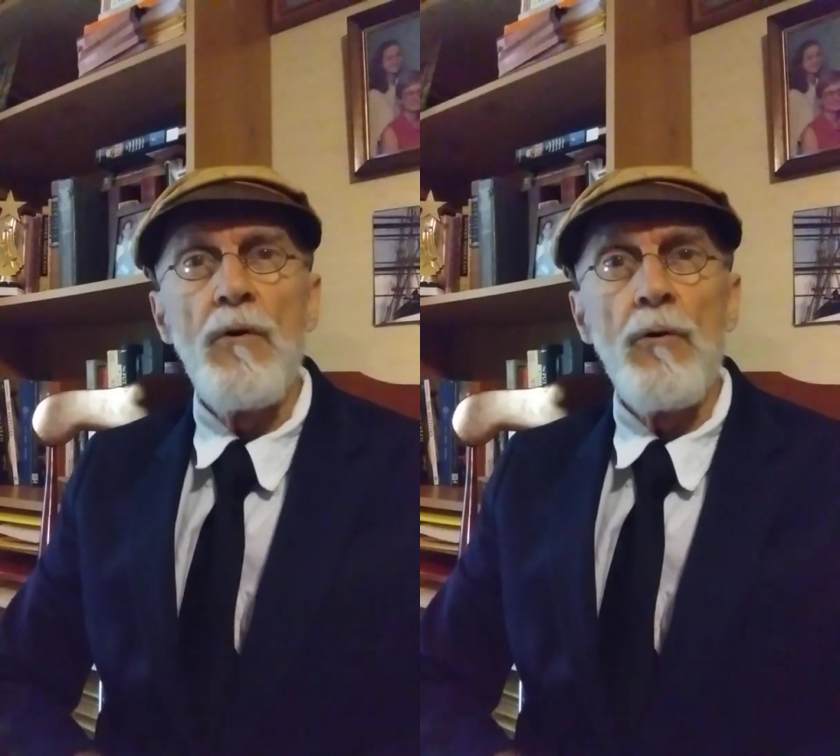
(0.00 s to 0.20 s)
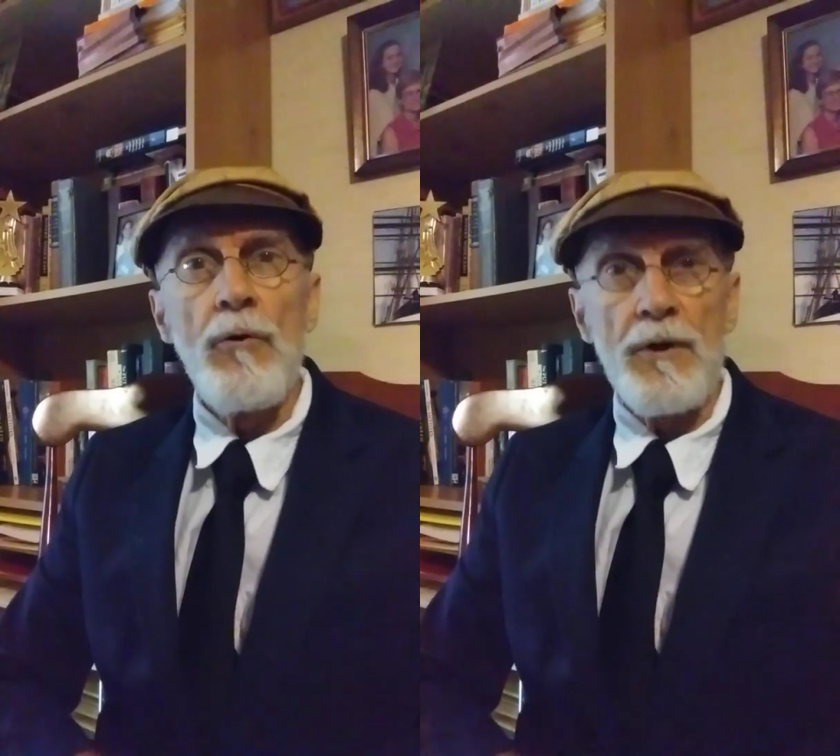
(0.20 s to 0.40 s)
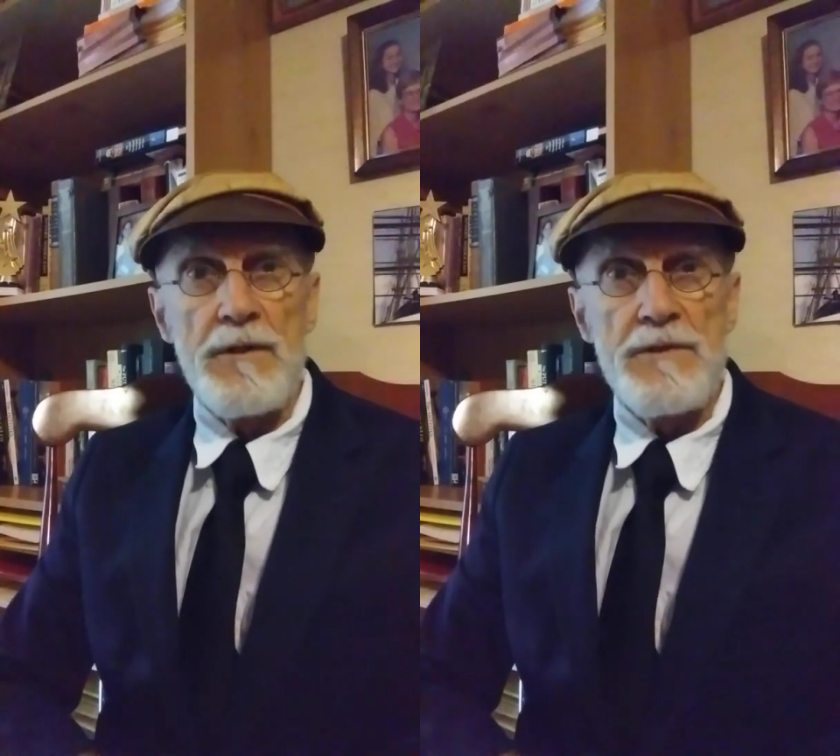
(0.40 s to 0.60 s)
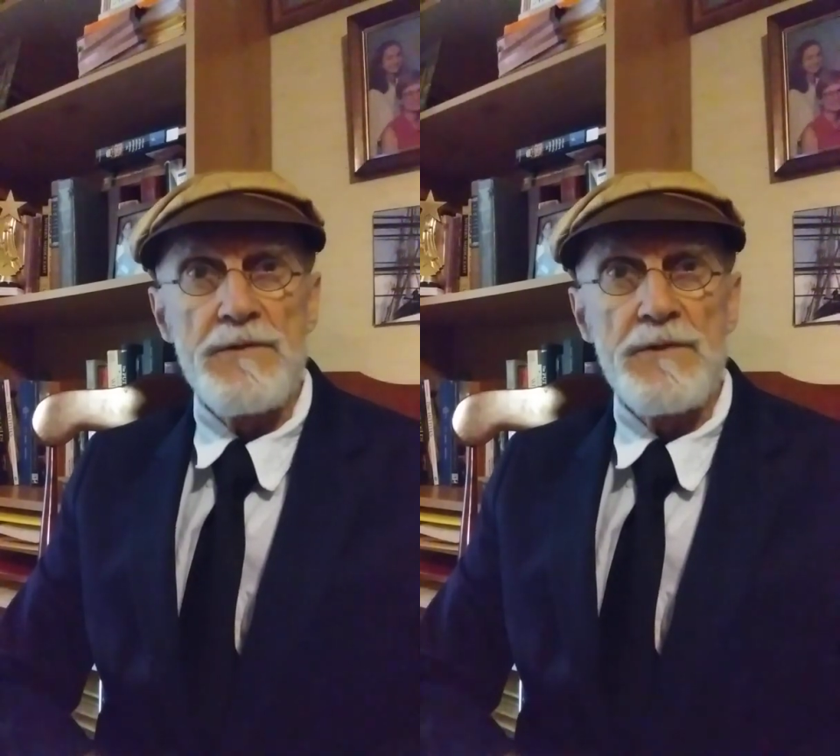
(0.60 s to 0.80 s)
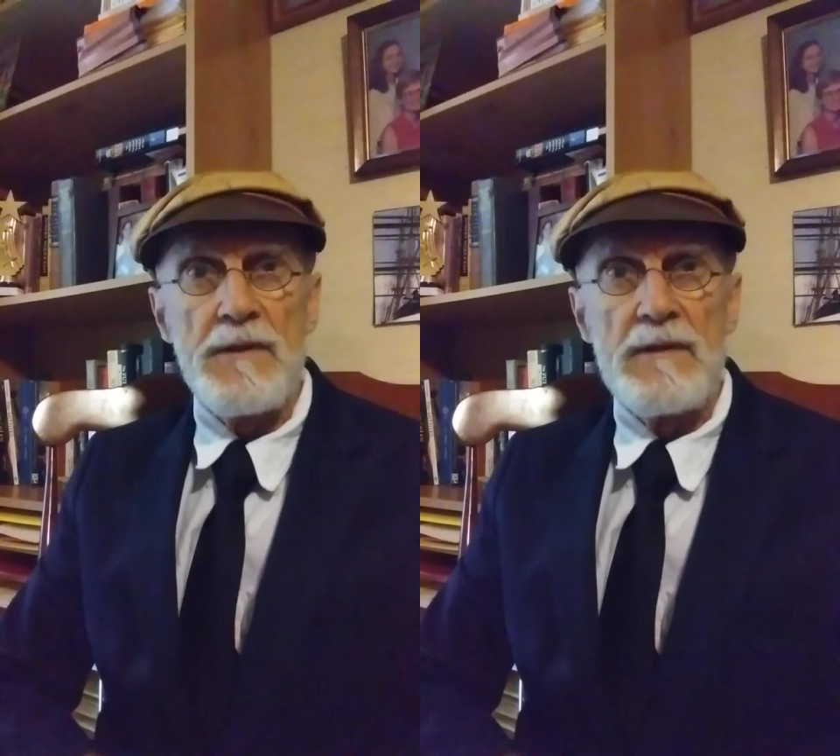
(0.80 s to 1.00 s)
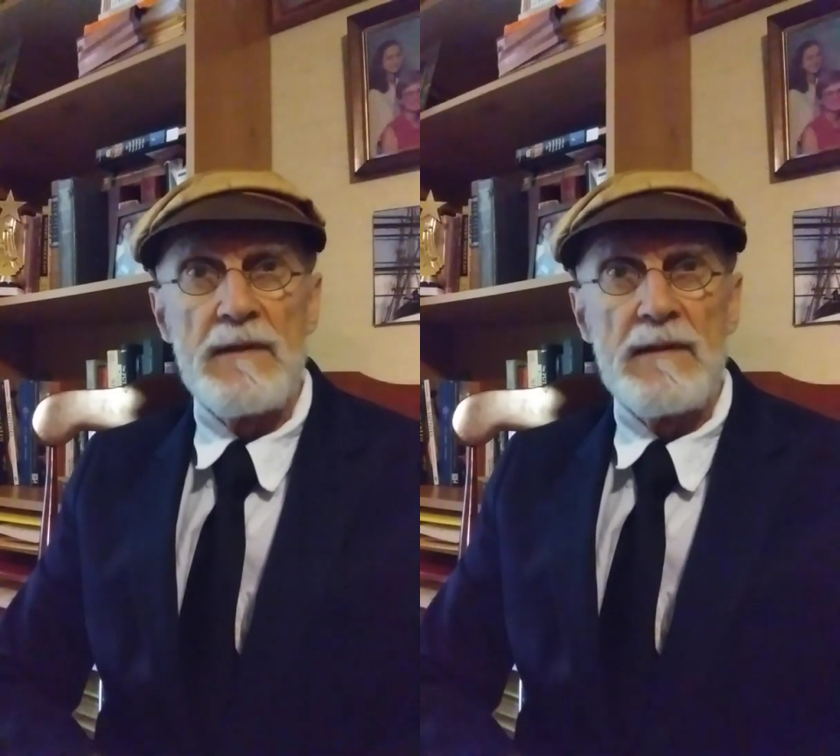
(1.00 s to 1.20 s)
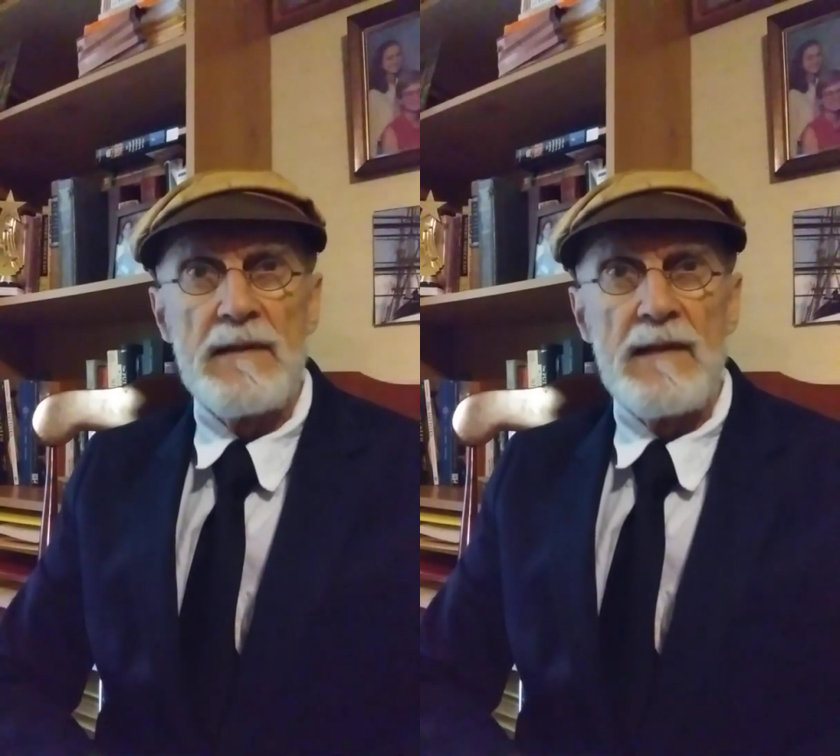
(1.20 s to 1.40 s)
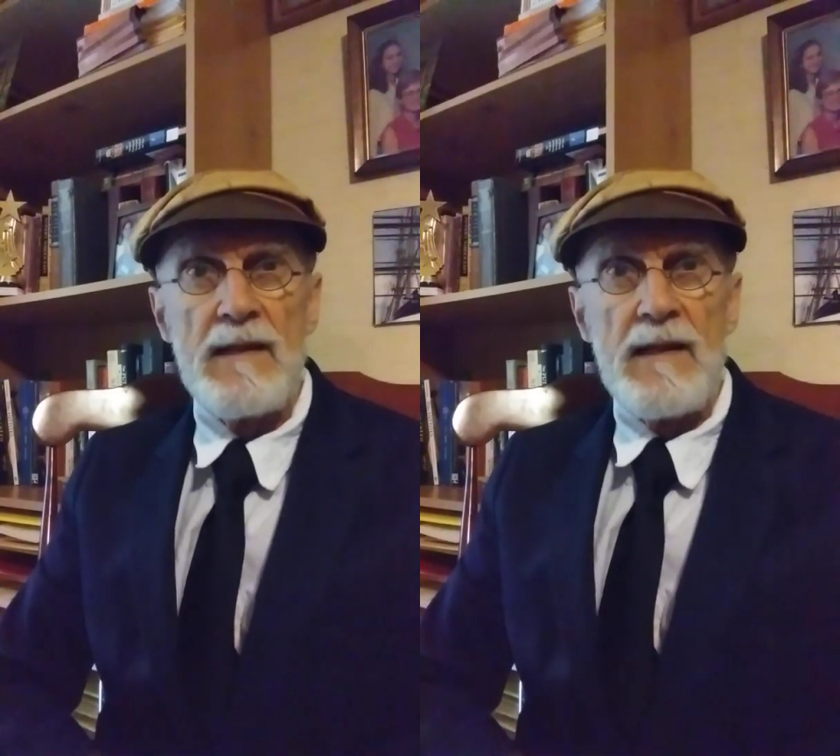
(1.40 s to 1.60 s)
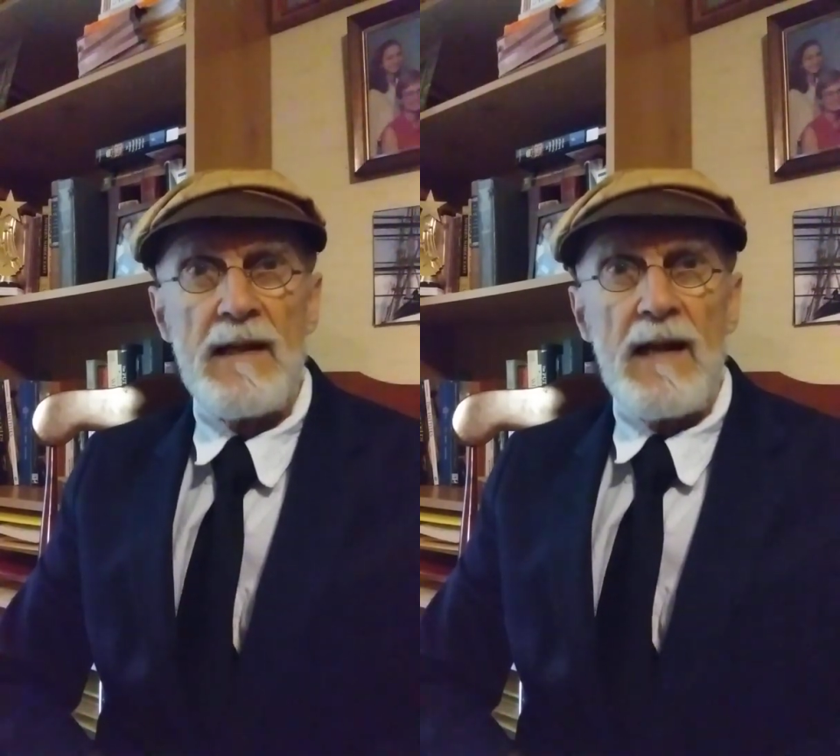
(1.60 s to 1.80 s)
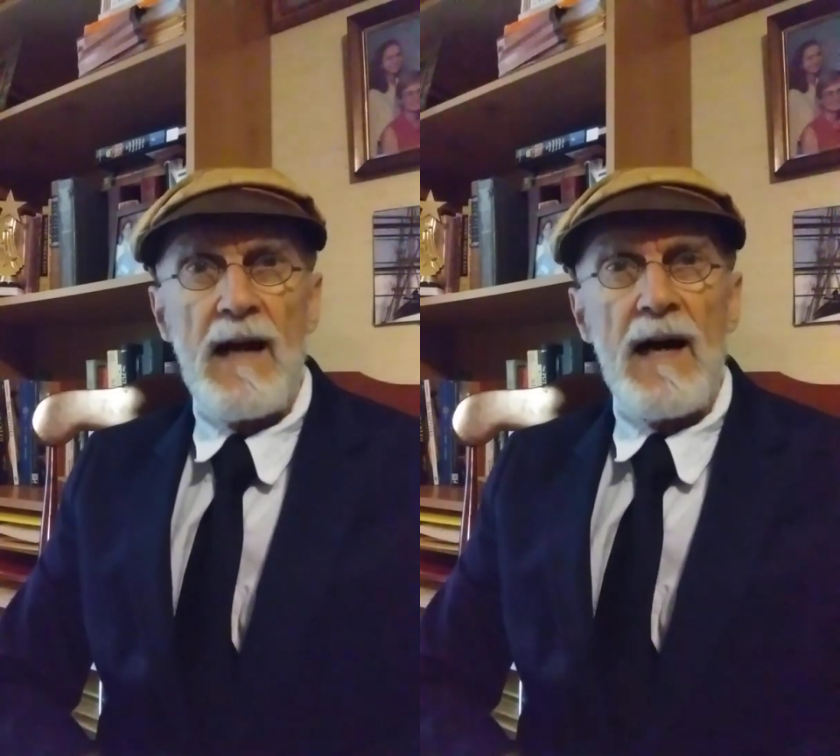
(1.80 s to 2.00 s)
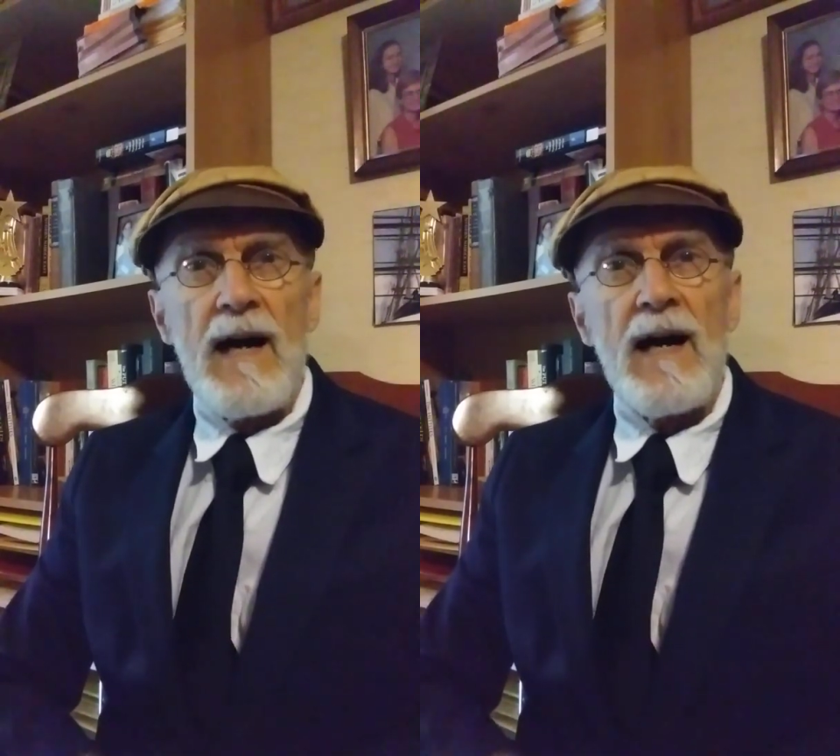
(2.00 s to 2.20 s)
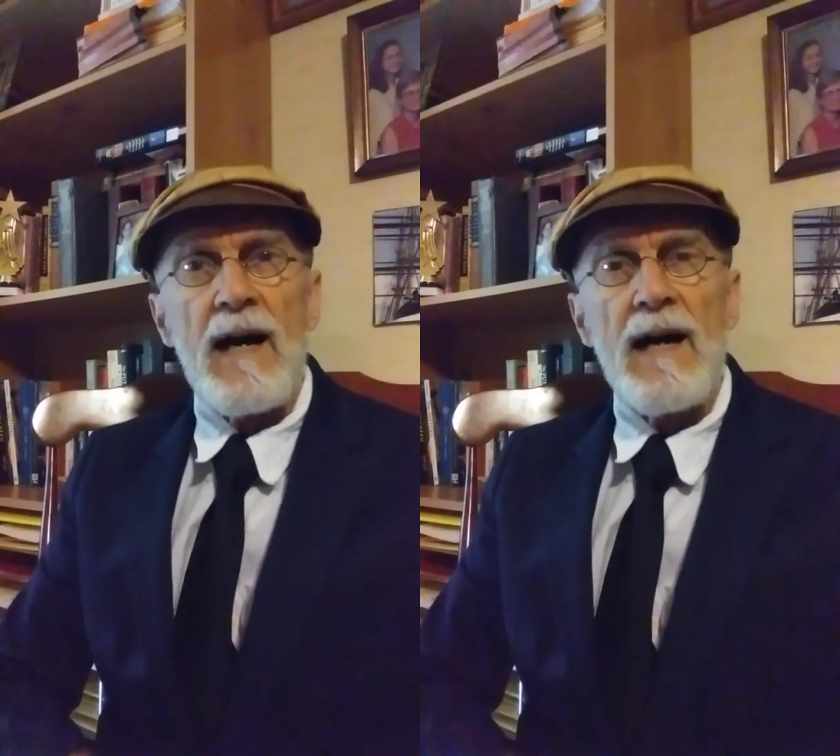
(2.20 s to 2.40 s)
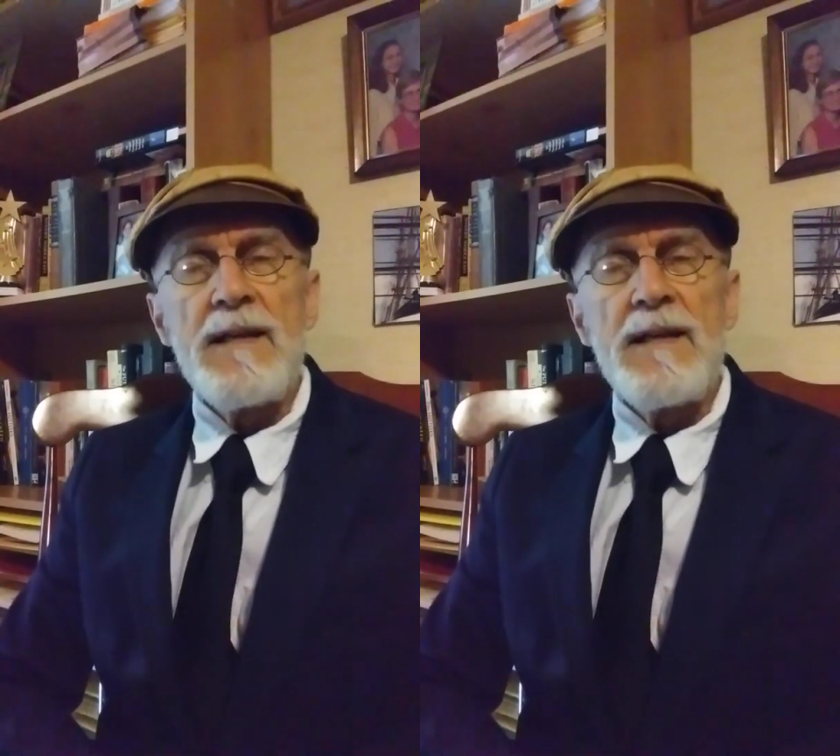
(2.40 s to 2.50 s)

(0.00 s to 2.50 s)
orchids. I